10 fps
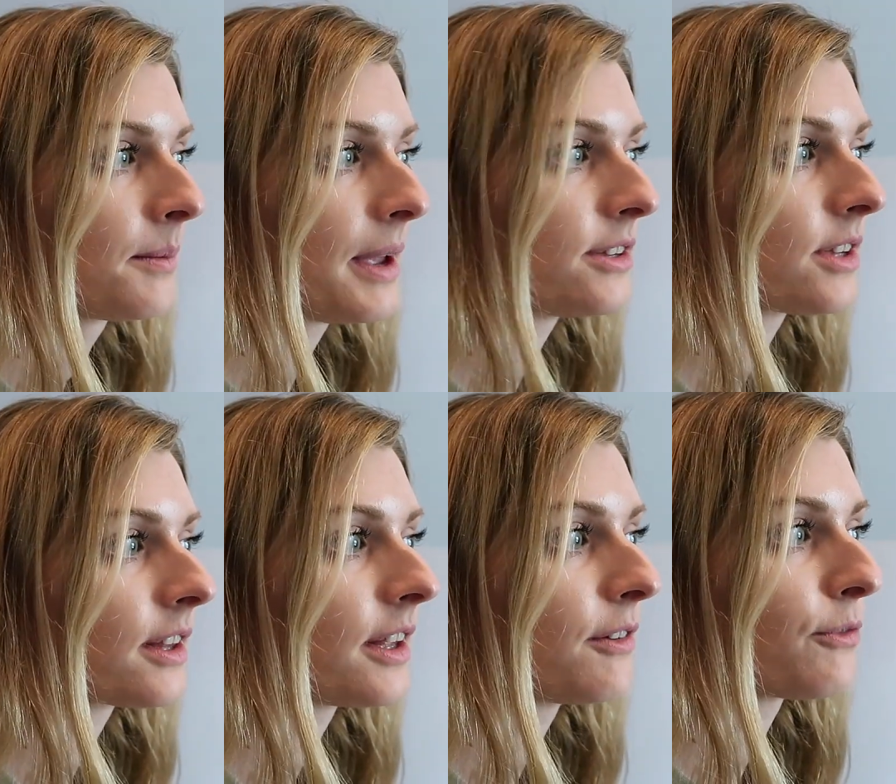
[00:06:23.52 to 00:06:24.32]

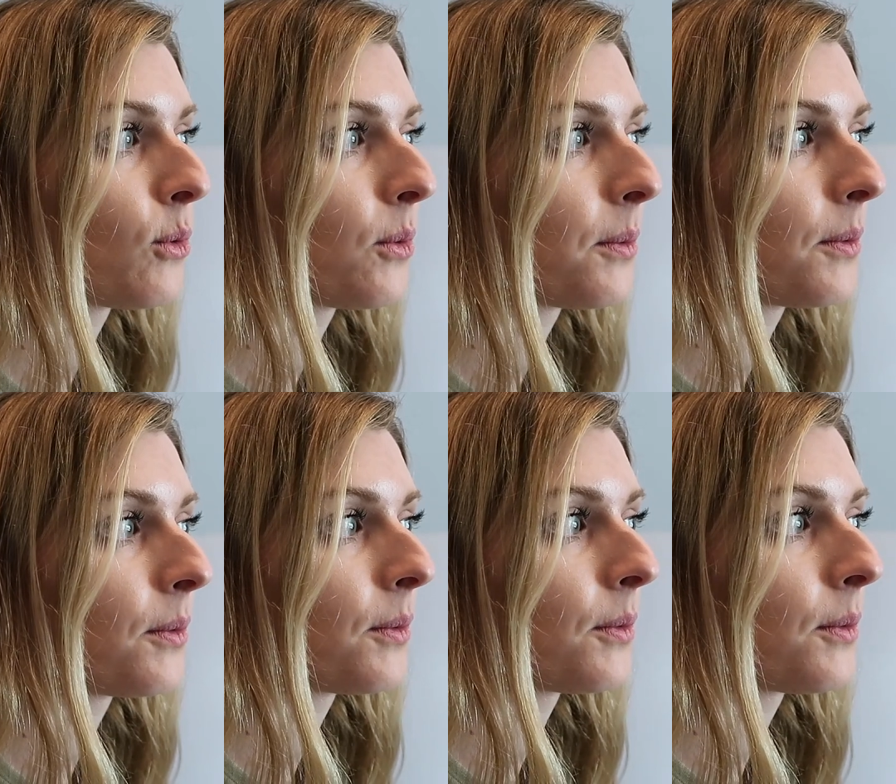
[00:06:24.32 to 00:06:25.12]
basically
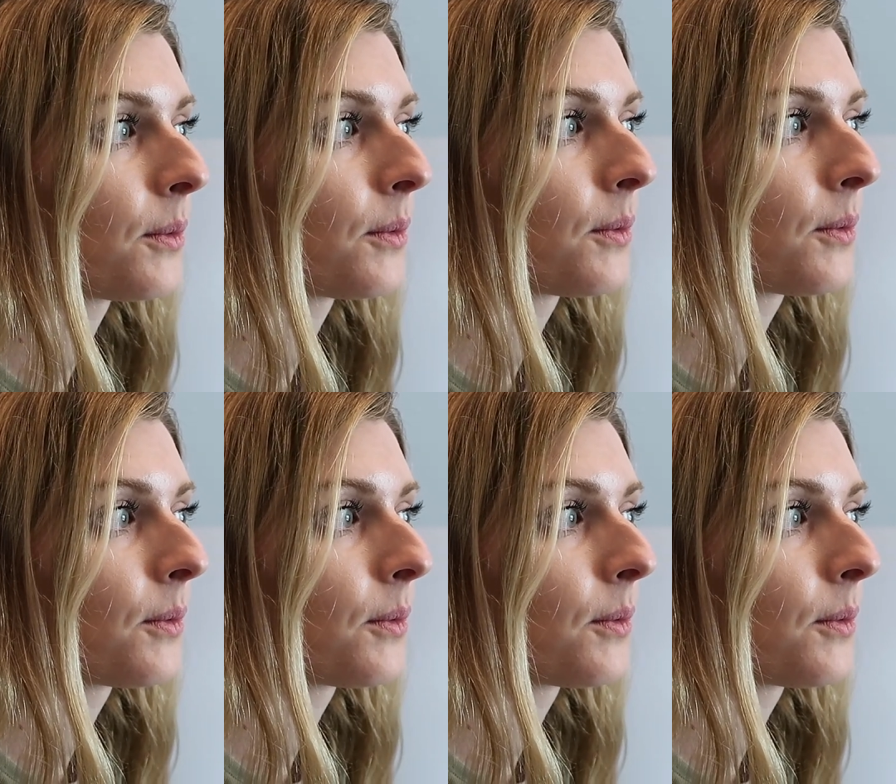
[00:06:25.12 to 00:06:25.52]
full